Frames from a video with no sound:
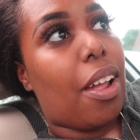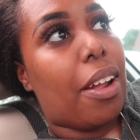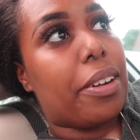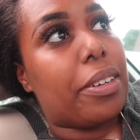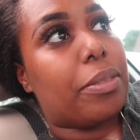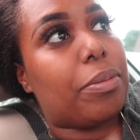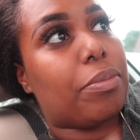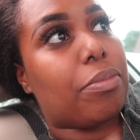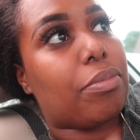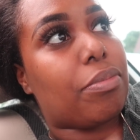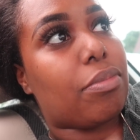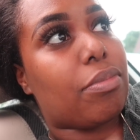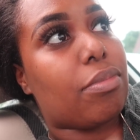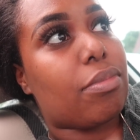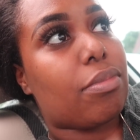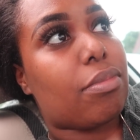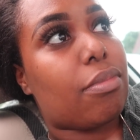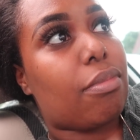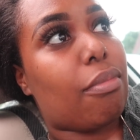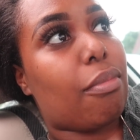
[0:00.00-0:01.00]
The
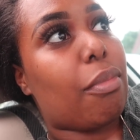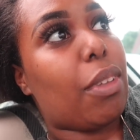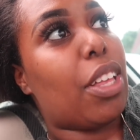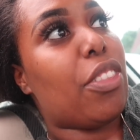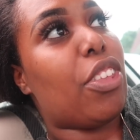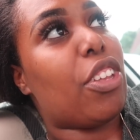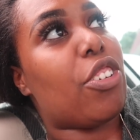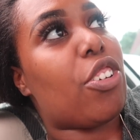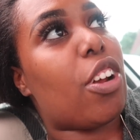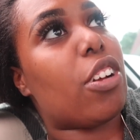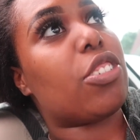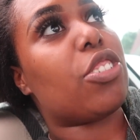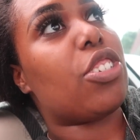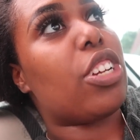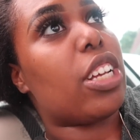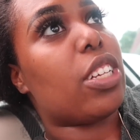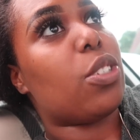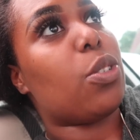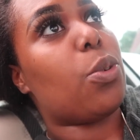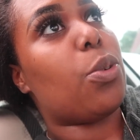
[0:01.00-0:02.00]
church? The church
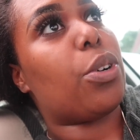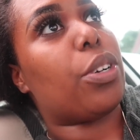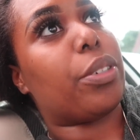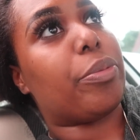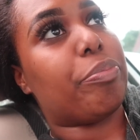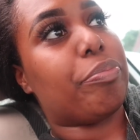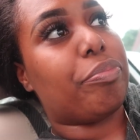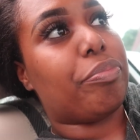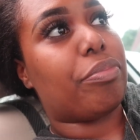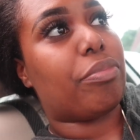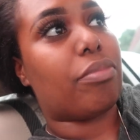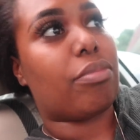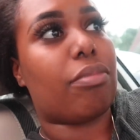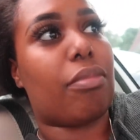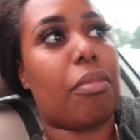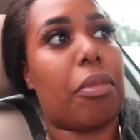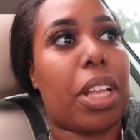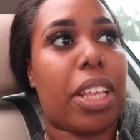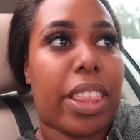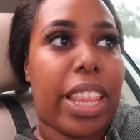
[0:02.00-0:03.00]
next door.
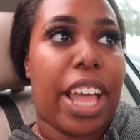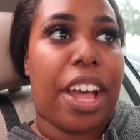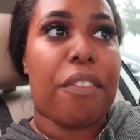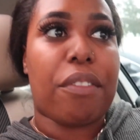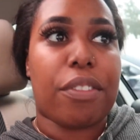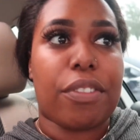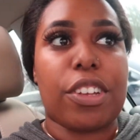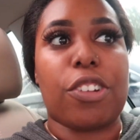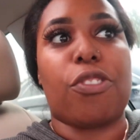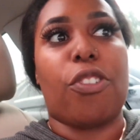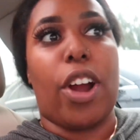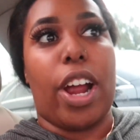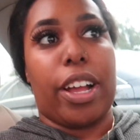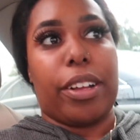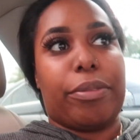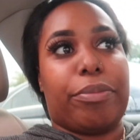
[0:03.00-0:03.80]
They having a fish fry.